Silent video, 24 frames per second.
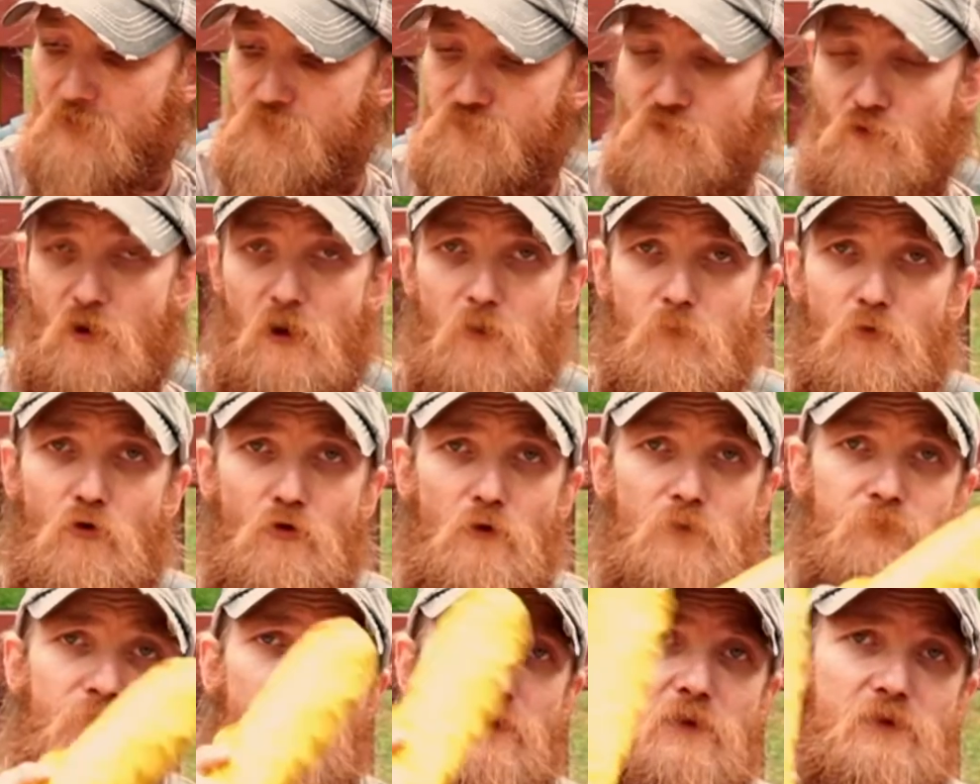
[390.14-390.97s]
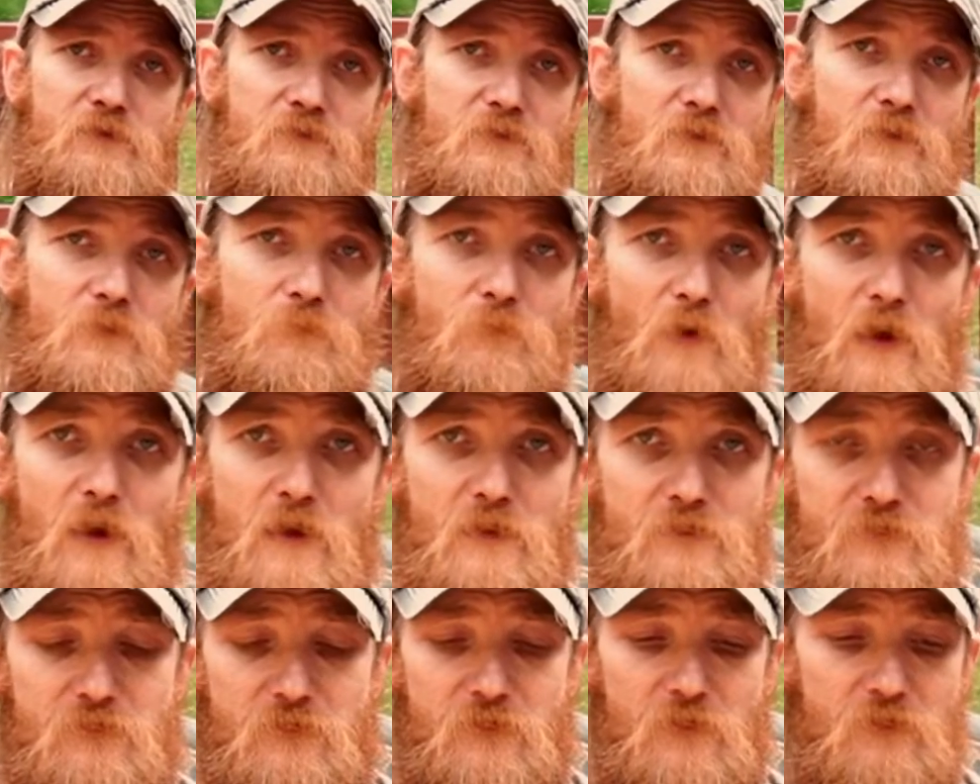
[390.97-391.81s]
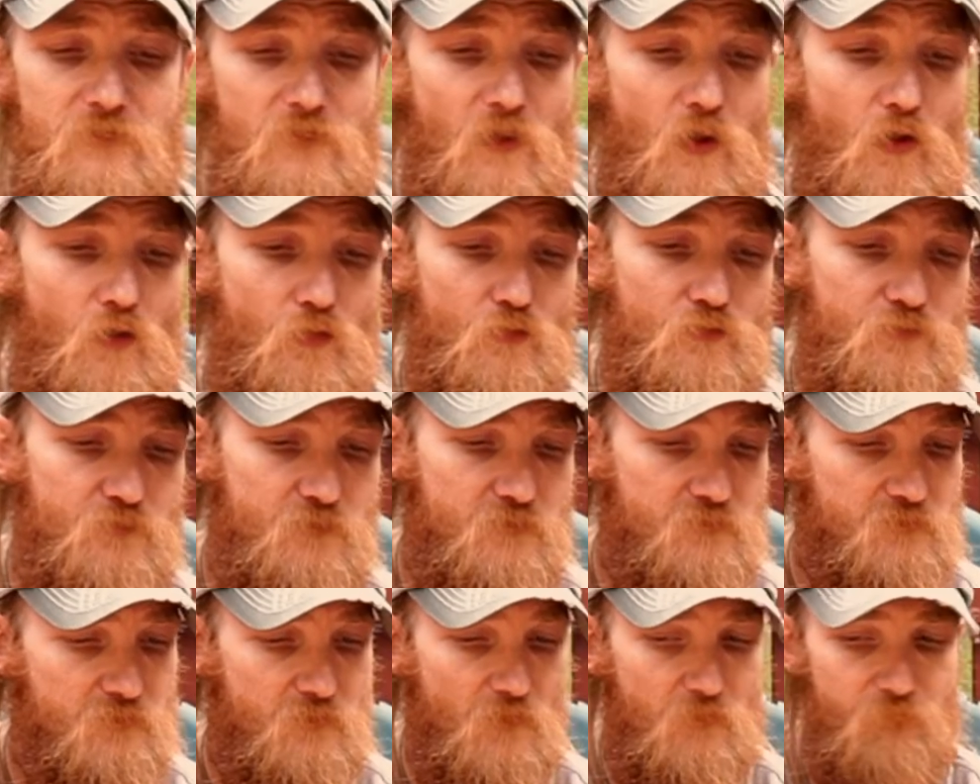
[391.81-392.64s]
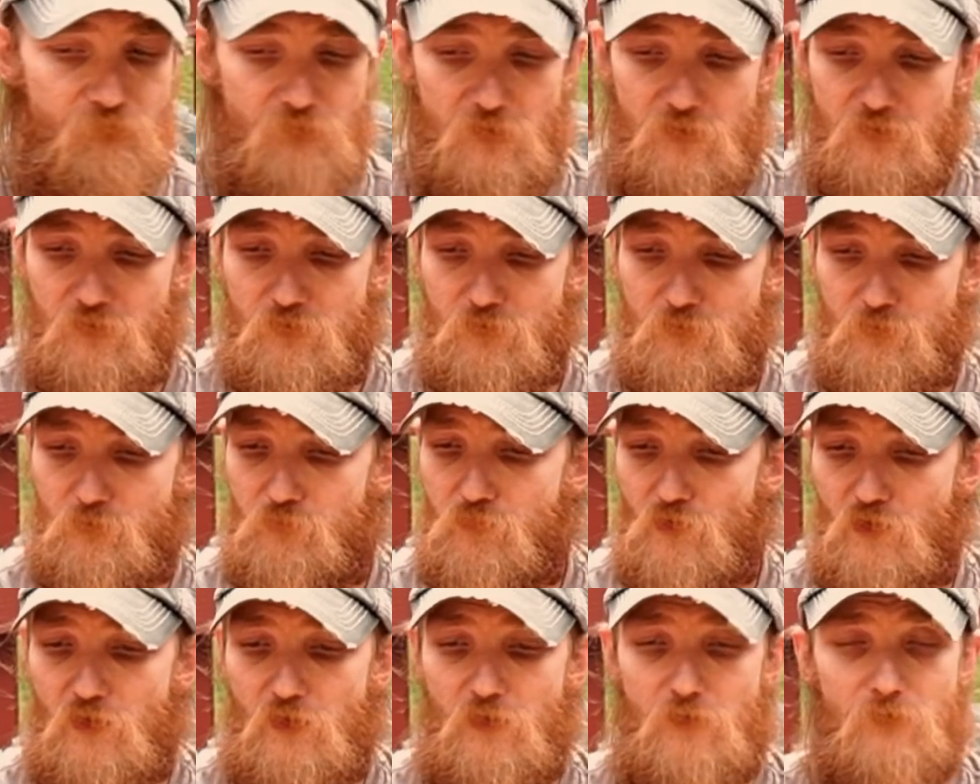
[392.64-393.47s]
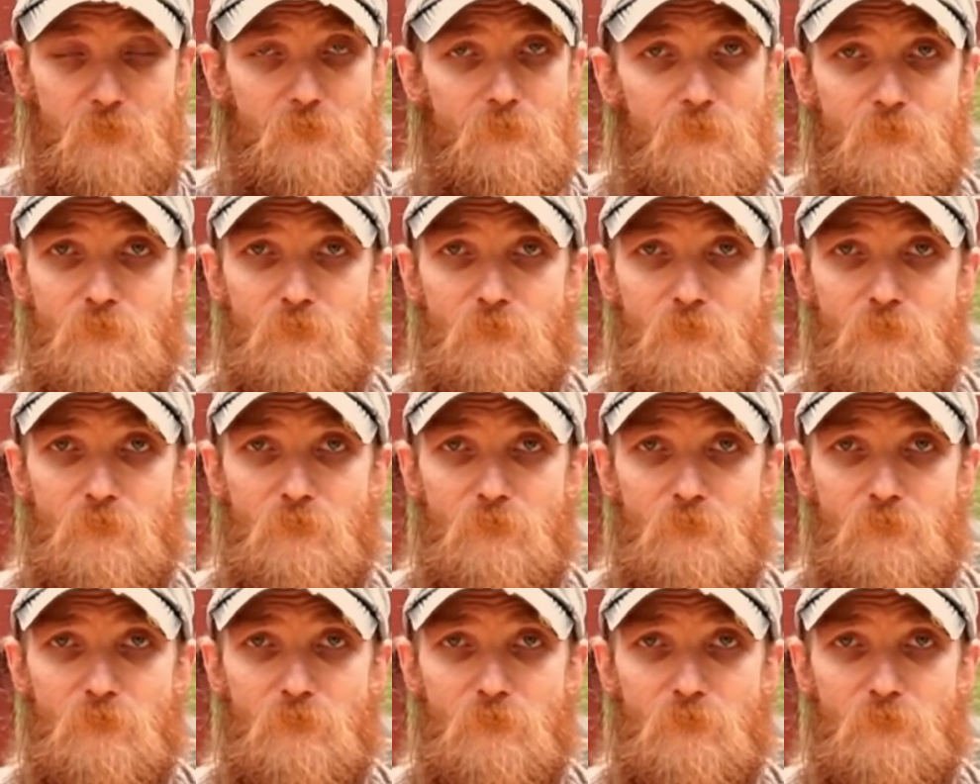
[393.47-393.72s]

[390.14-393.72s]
trouble with these in the past, getting holes and stuff in them, but